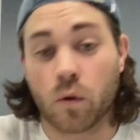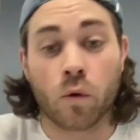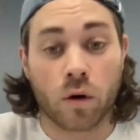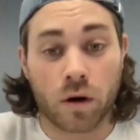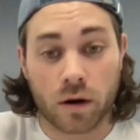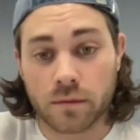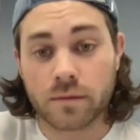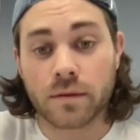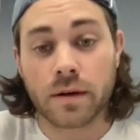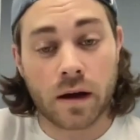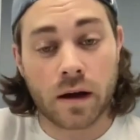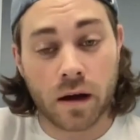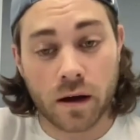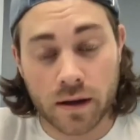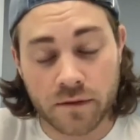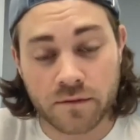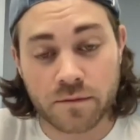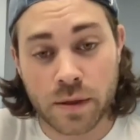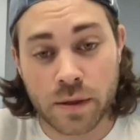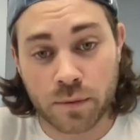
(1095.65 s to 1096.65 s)
or
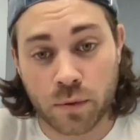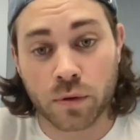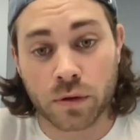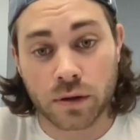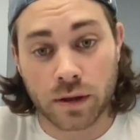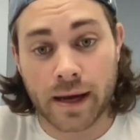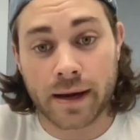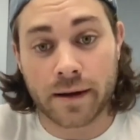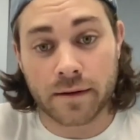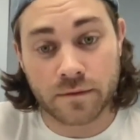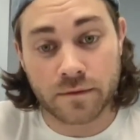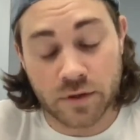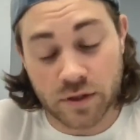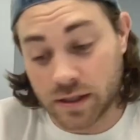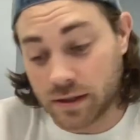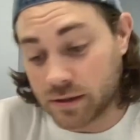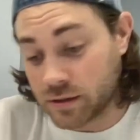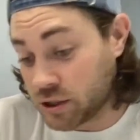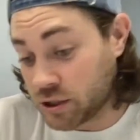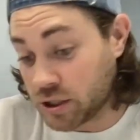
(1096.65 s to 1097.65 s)
if people would like
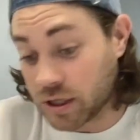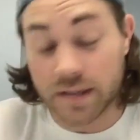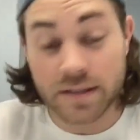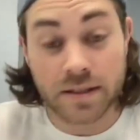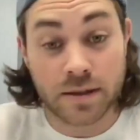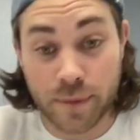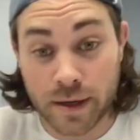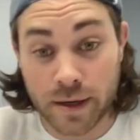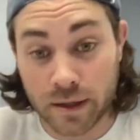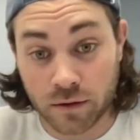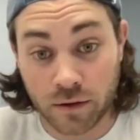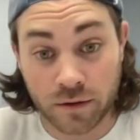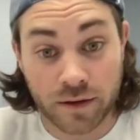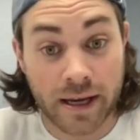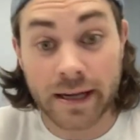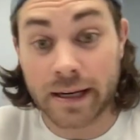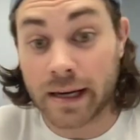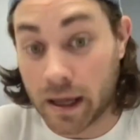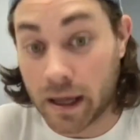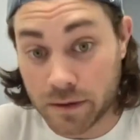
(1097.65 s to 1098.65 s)
just the beta
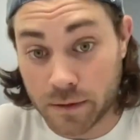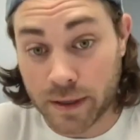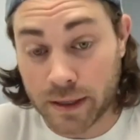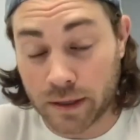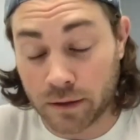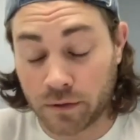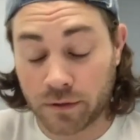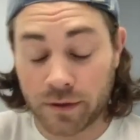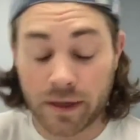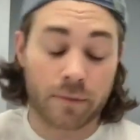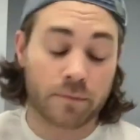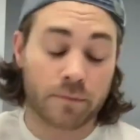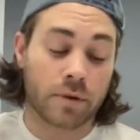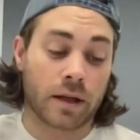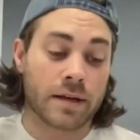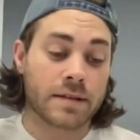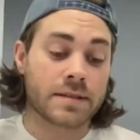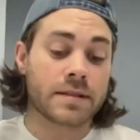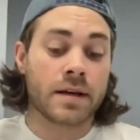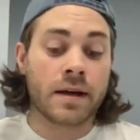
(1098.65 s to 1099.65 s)
glucan, not the beta glucan
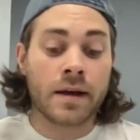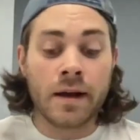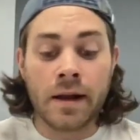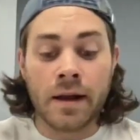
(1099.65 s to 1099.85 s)
plus,